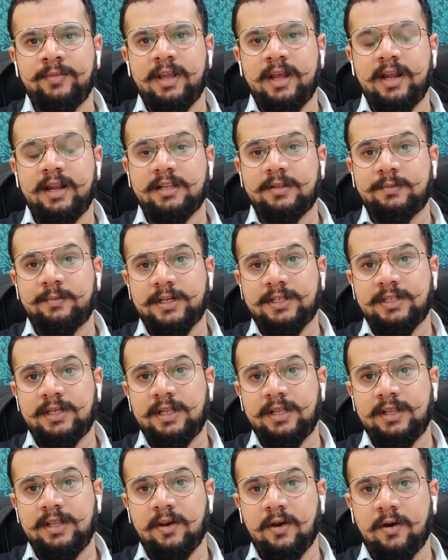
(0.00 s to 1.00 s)
and
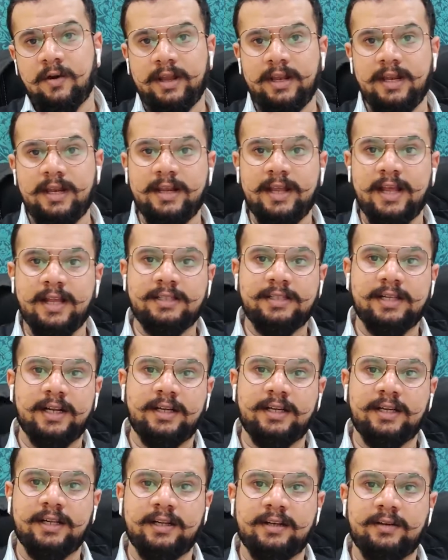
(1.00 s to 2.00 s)
especially in the oil and gas
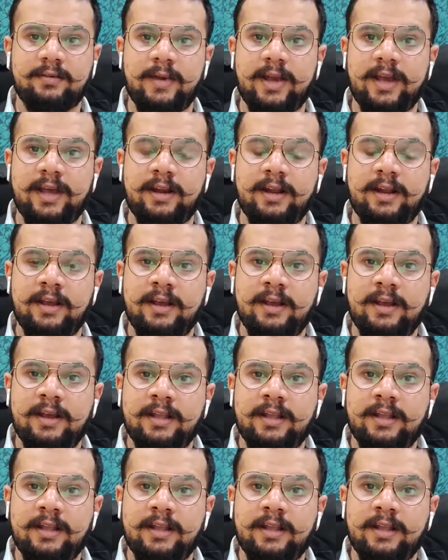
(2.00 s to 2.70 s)
sector, where